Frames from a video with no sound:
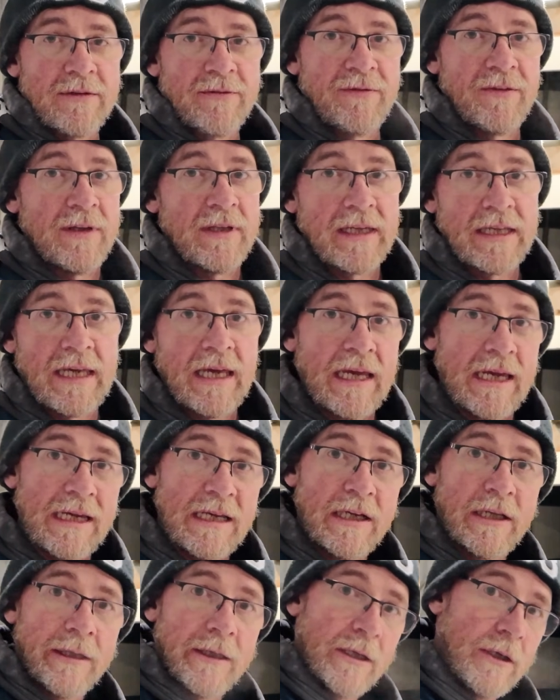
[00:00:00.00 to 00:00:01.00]
to fit the kit,
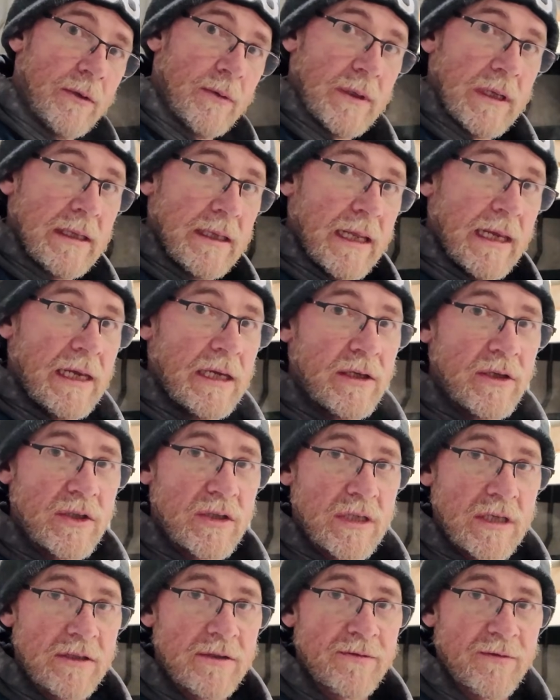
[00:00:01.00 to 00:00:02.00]
including the
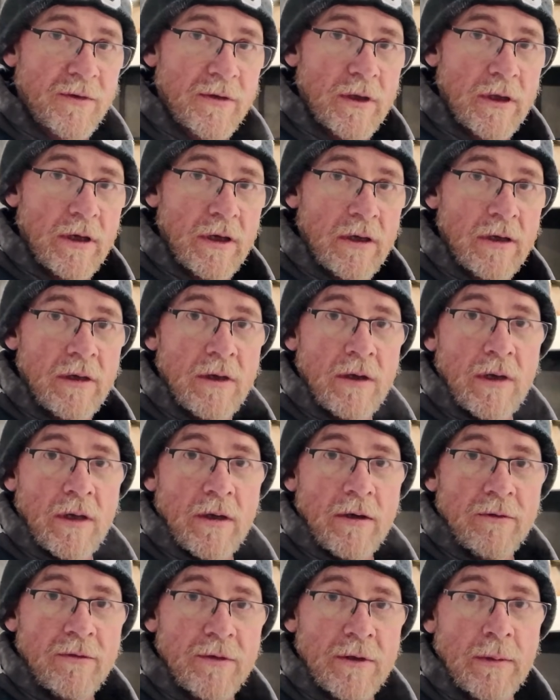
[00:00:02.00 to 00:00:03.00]
hinges for the
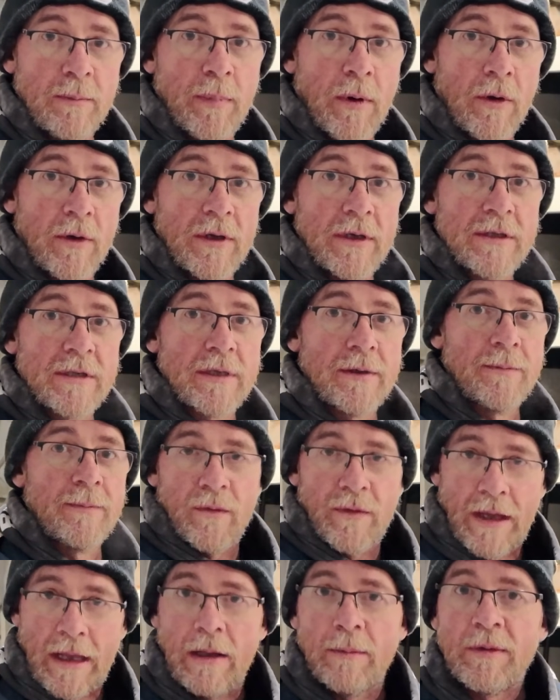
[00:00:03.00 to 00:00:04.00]
bonnet,
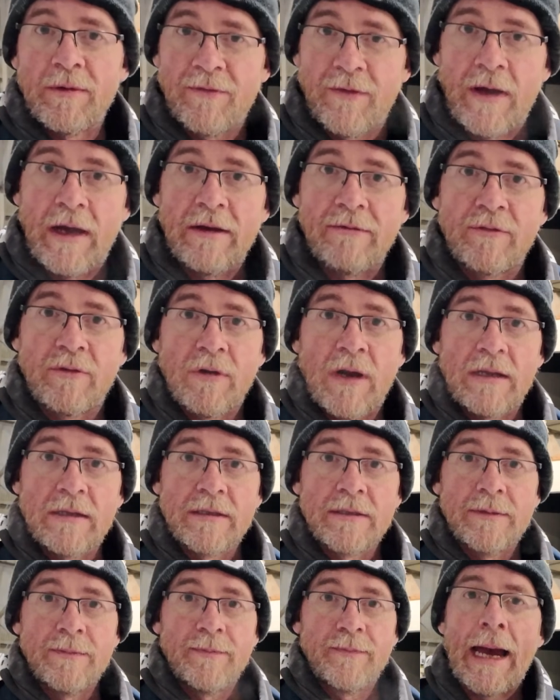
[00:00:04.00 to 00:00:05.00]
that'll be £5,000.